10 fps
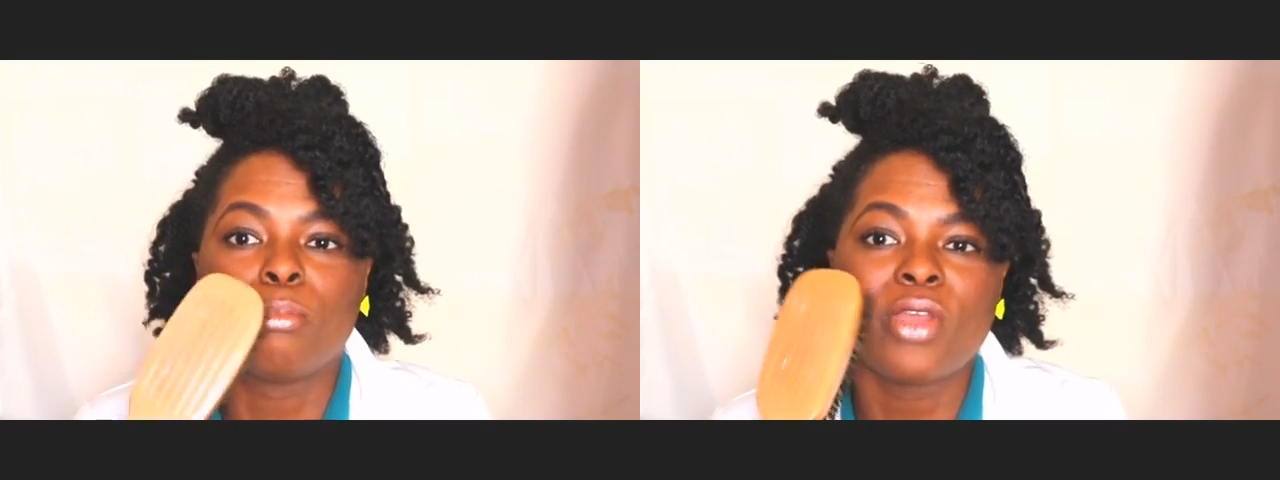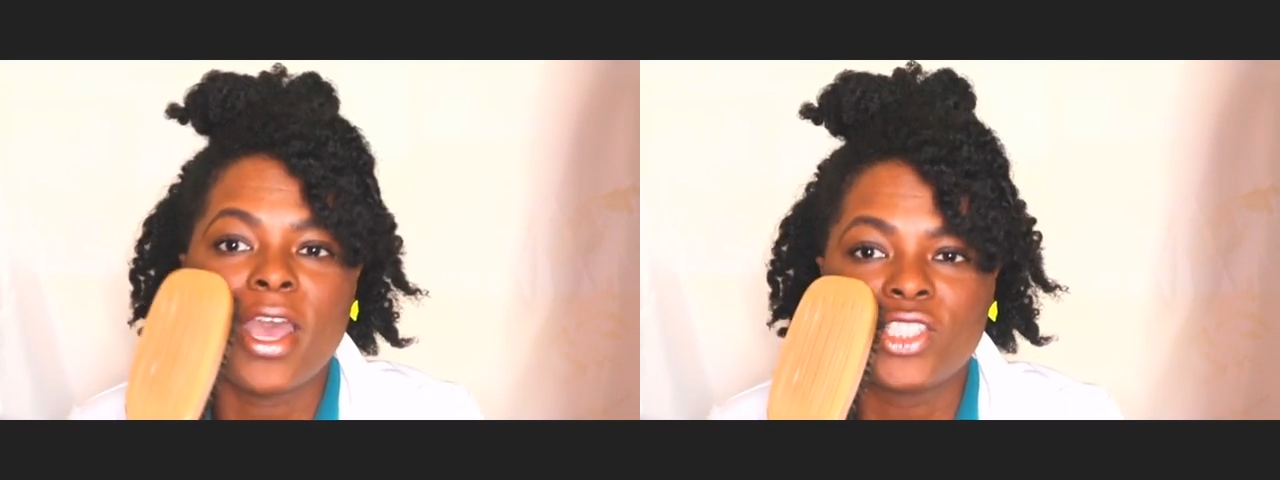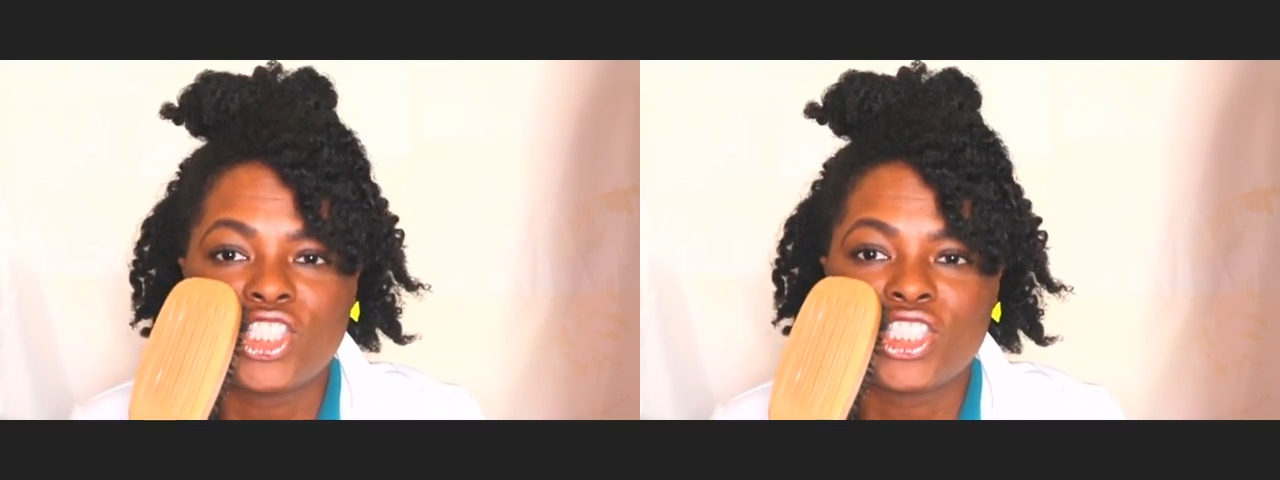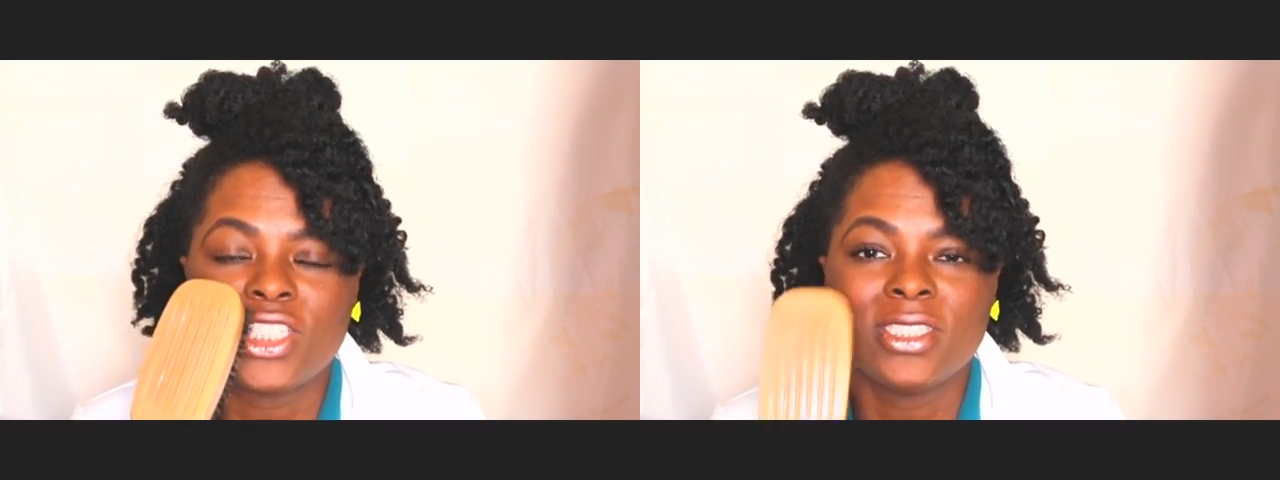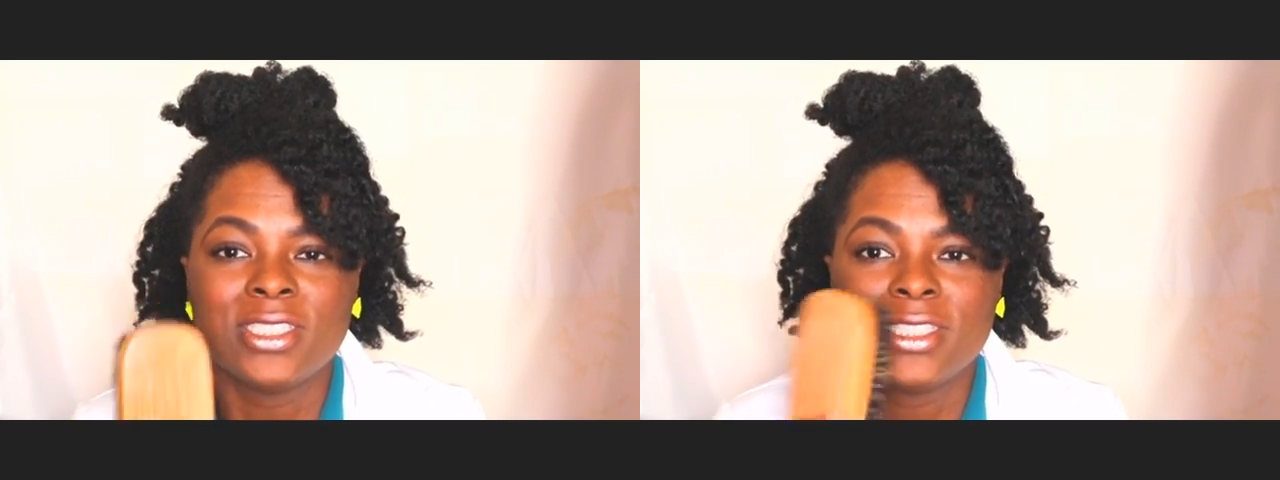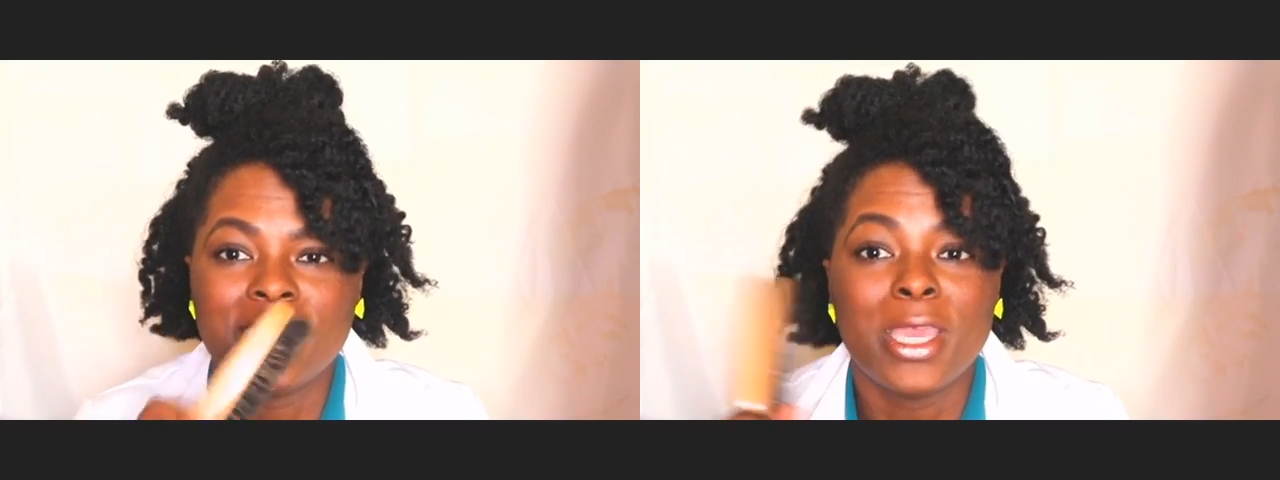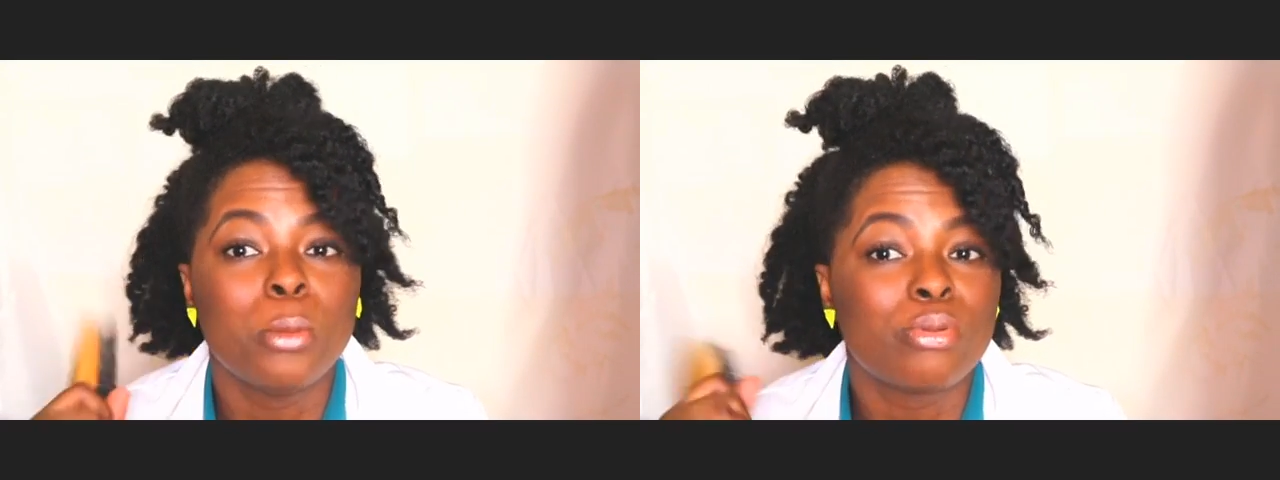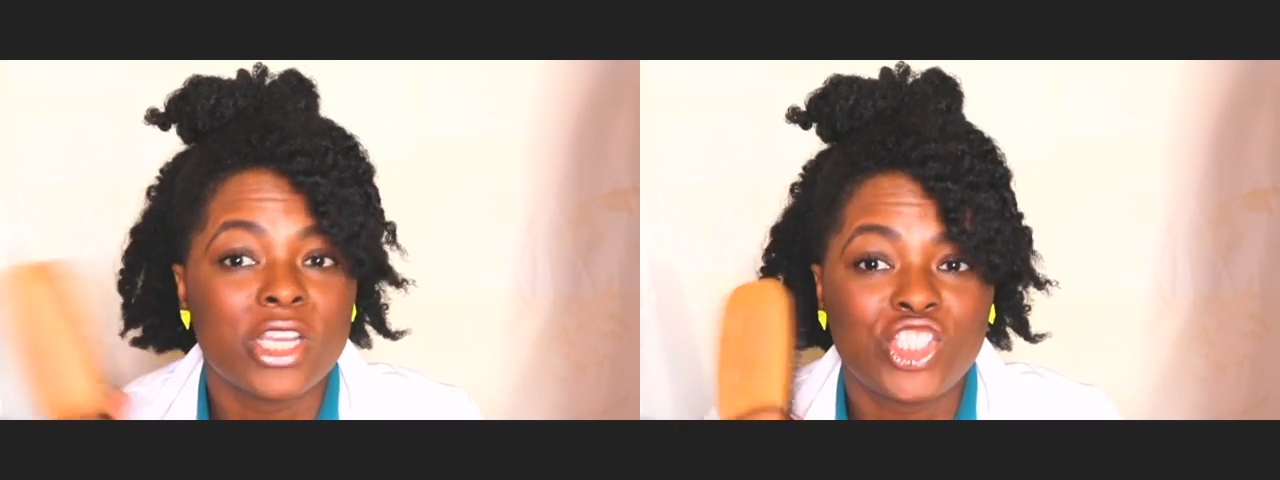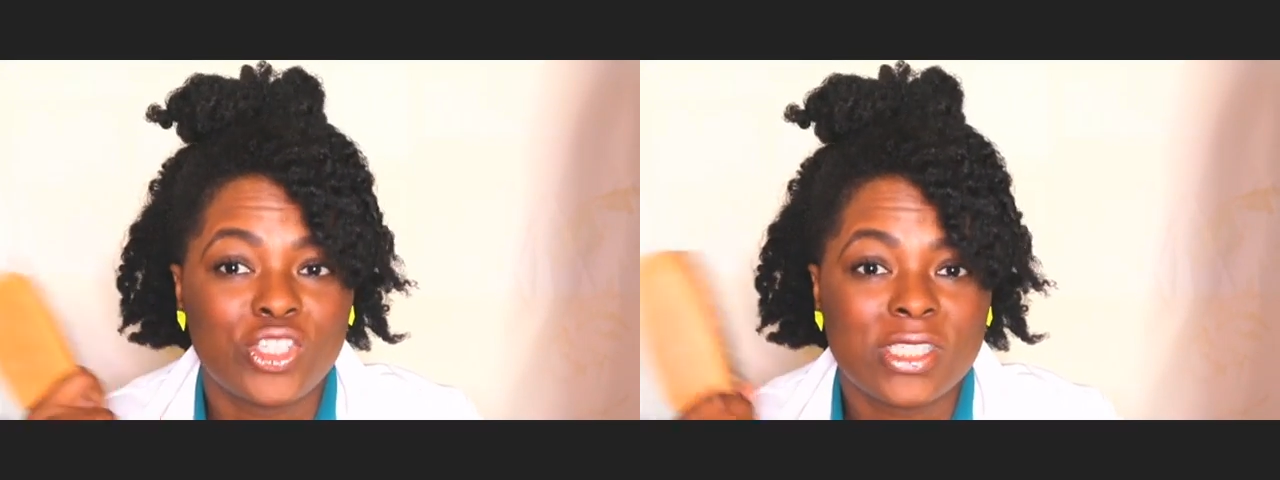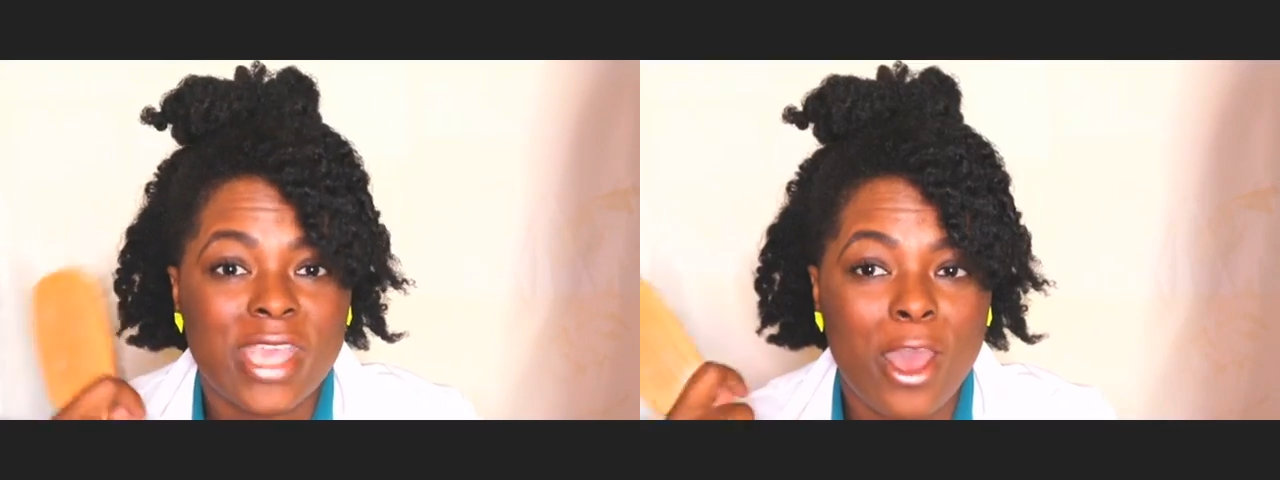brush and brush
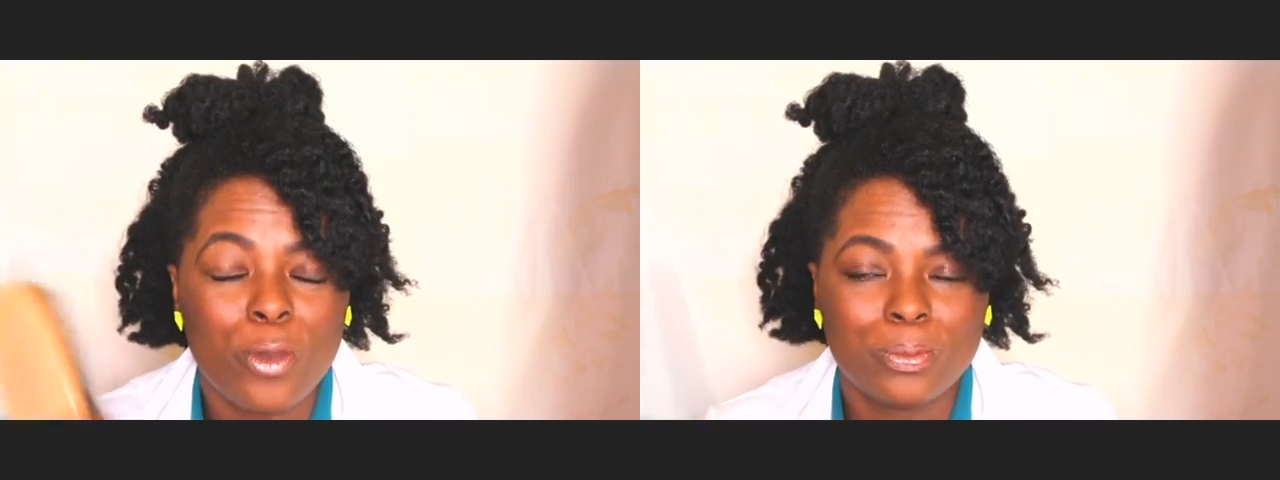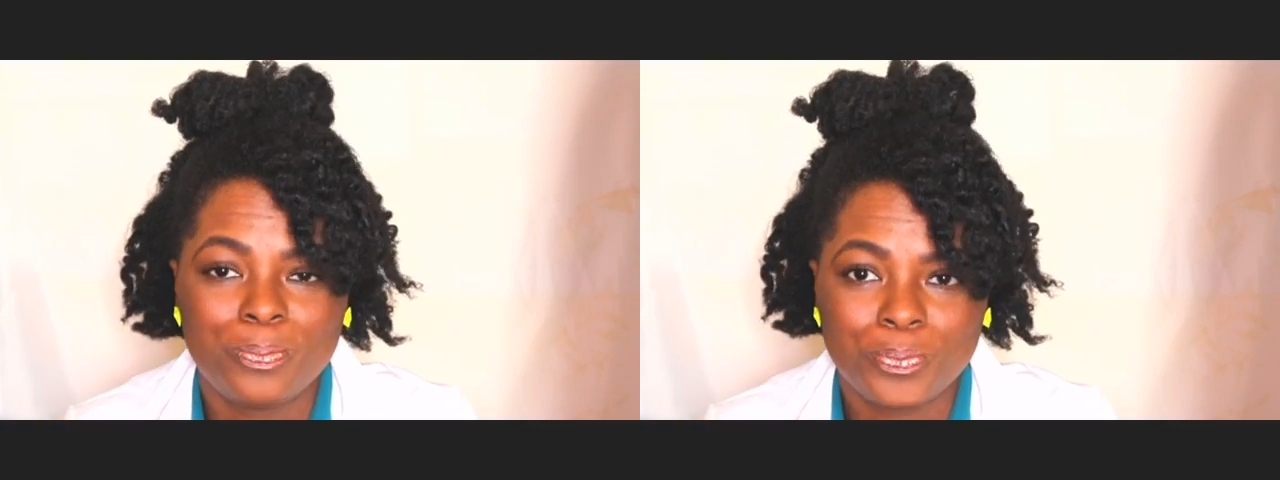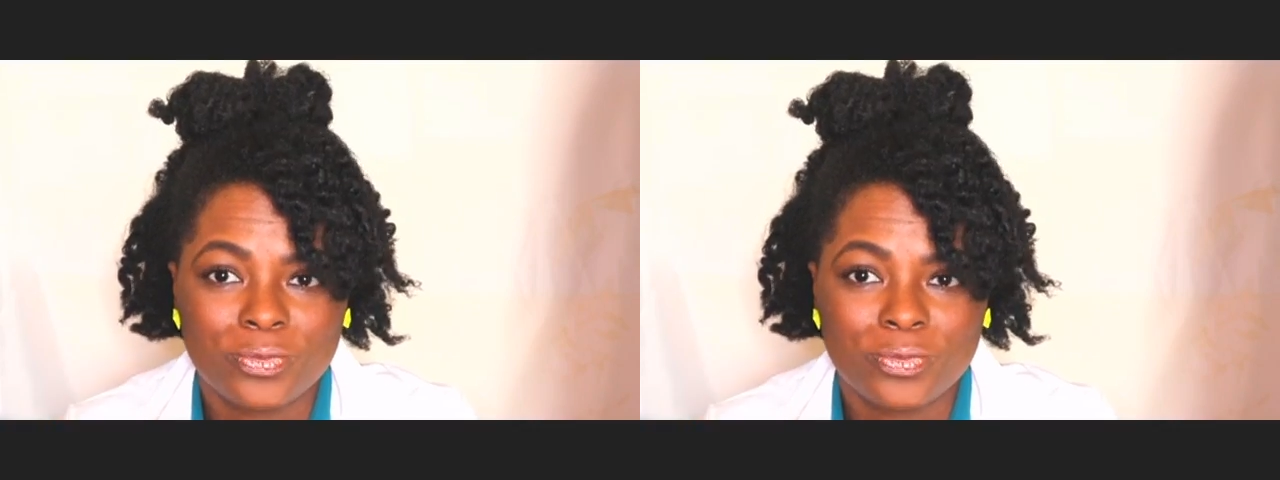your scalp.